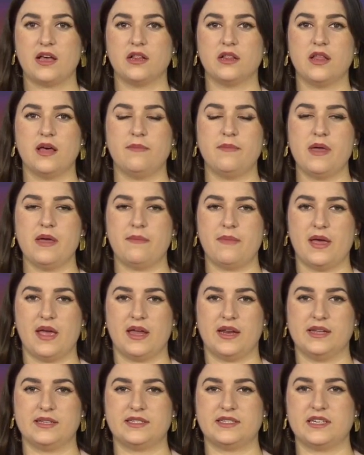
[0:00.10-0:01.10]
Columbia
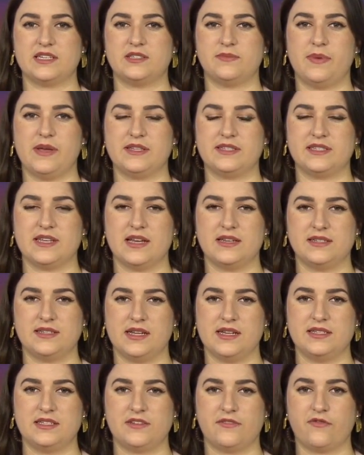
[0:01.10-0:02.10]
man is set to be
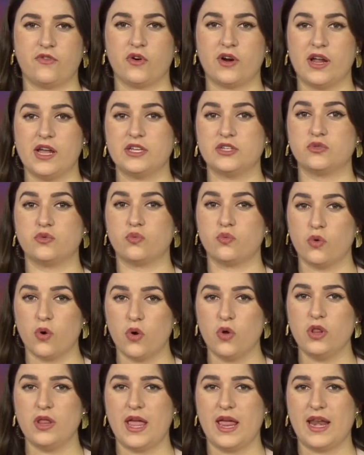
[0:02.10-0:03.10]
sentenced for his
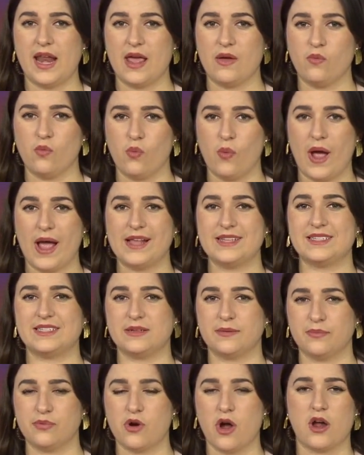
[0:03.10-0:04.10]
role in a
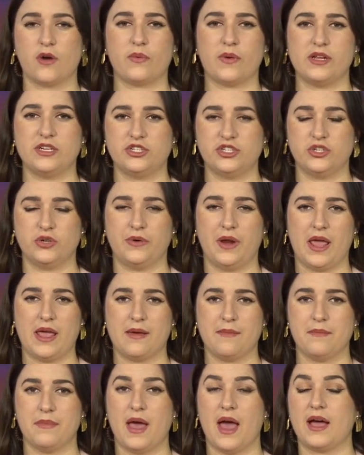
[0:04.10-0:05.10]
West Broadway
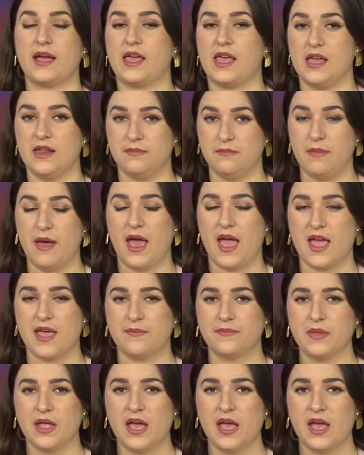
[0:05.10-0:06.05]
shooting back in May.